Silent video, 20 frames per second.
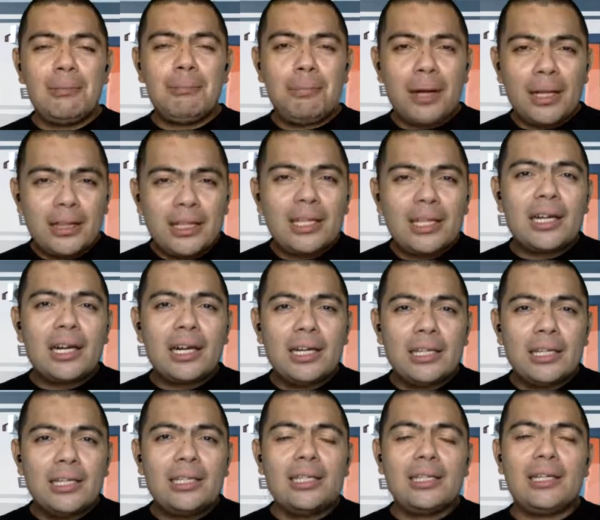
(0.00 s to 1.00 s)

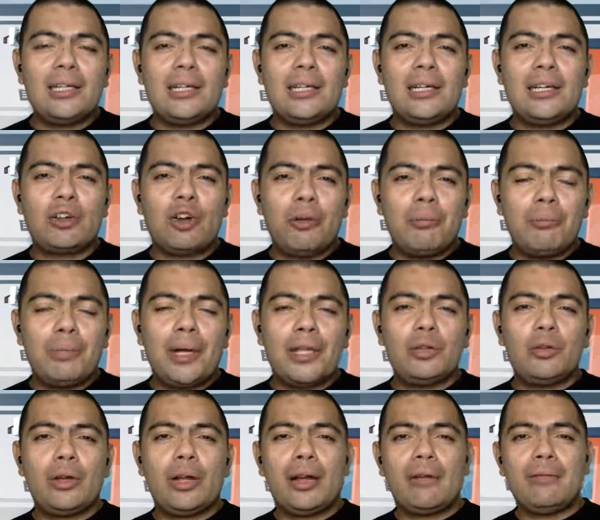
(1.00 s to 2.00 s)
particularly compared
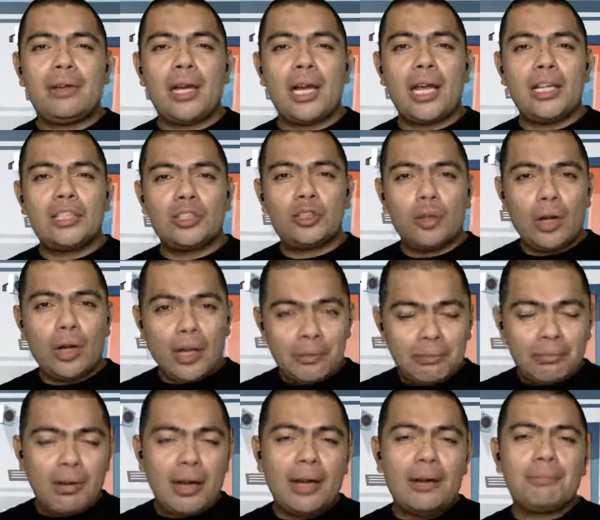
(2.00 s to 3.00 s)
to have a large solar
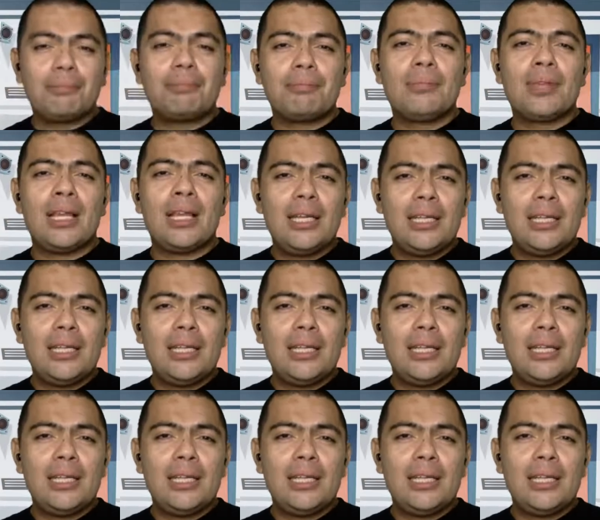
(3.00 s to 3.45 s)
farm.